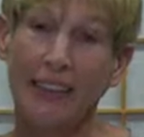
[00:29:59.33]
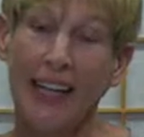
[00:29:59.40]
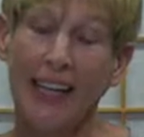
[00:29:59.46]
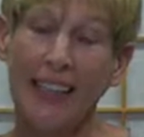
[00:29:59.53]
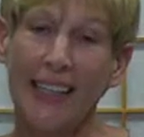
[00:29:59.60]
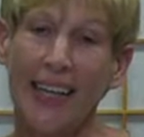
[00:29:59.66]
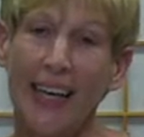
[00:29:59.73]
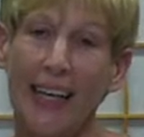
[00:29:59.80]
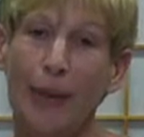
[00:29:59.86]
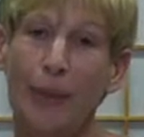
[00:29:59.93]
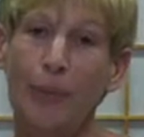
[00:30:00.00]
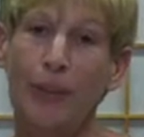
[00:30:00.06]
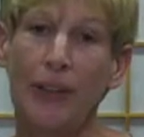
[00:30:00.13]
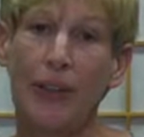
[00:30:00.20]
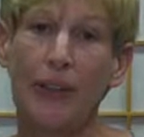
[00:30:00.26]
Light. I am
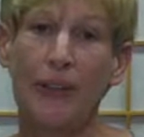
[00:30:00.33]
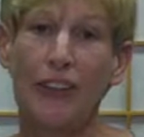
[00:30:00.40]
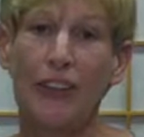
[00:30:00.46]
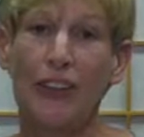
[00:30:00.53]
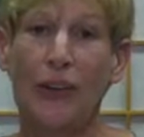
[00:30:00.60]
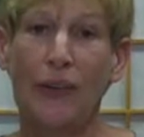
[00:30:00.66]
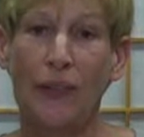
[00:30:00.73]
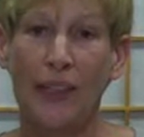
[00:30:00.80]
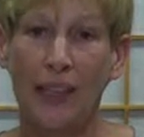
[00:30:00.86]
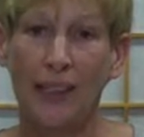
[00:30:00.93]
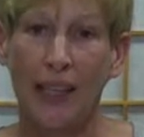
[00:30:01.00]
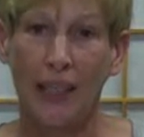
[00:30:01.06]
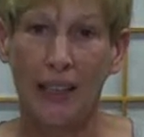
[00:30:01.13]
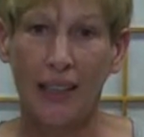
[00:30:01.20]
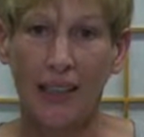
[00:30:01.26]
your host, Joni
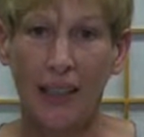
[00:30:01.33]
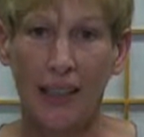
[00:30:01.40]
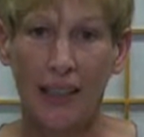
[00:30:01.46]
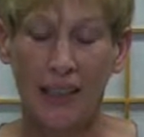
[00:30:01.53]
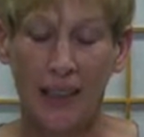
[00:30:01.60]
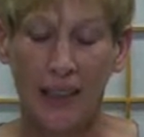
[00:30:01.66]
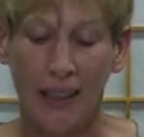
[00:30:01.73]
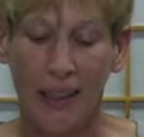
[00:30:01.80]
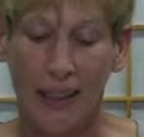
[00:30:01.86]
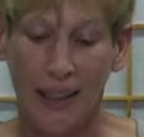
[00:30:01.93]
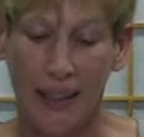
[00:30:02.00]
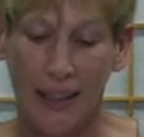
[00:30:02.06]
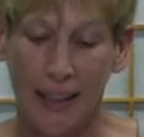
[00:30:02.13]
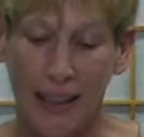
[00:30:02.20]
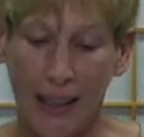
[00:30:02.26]
Lane.
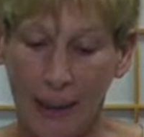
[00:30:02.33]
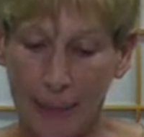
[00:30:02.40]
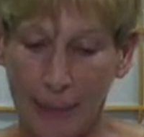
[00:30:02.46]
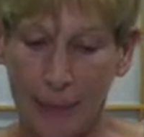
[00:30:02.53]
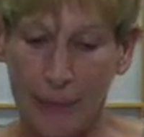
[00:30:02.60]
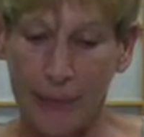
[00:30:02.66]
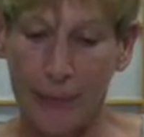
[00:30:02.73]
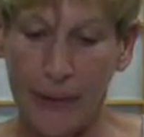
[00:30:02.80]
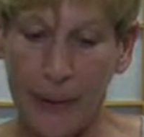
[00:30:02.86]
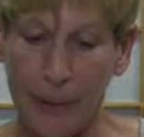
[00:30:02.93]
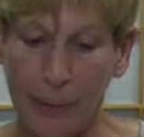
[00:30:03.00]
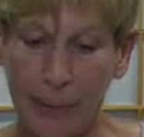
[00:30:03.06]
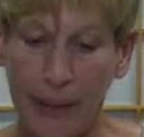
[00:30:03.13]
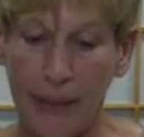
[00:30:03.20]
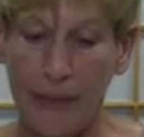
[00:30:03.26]
Before the
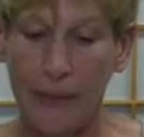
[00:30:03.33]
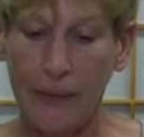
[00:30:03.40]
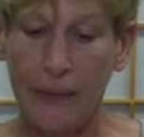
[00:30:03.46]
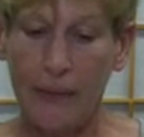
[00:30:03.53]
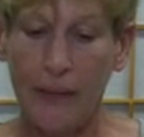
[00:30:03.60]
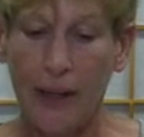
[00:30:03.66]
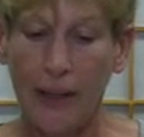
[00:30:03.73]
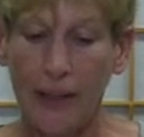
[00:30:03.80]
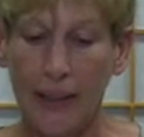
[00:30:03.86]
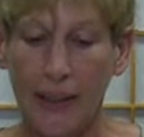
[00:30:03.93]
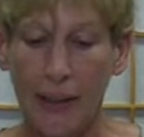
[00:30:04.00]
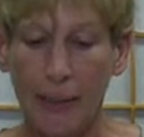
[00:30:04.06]
break, we were talking